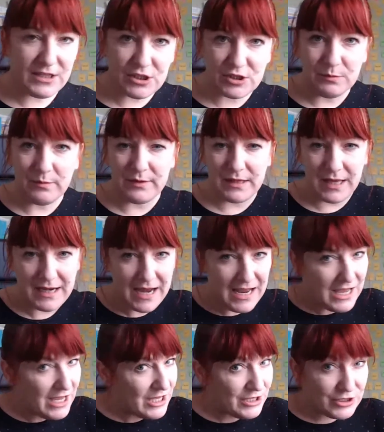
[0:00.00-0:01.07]
something
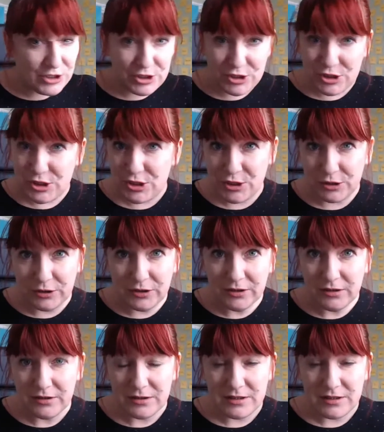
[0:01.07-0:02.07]
so